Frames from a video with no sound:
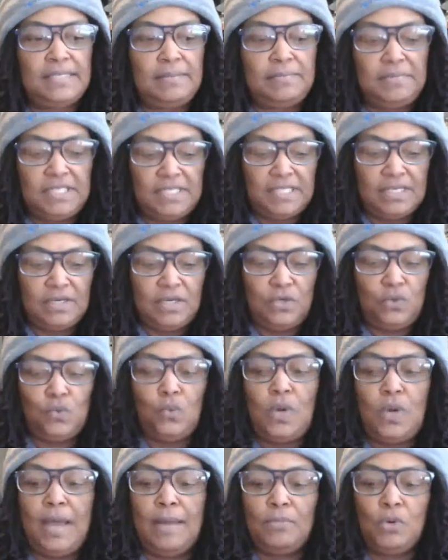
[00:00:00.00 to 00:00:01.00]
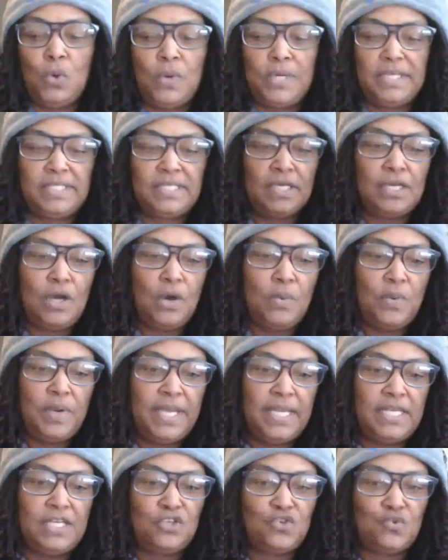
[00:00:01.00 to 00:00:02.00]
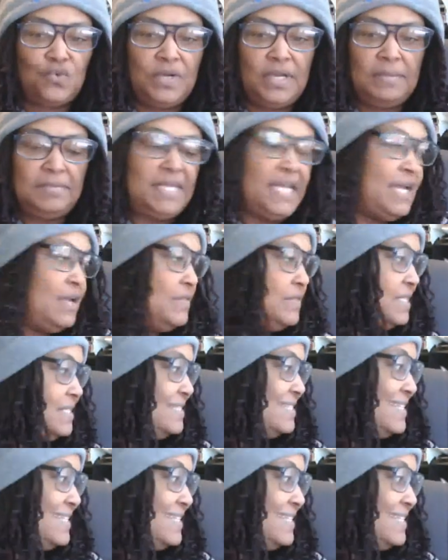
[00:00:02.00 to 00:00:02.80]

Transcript: I'm just going to, I'm going to go in and trim down this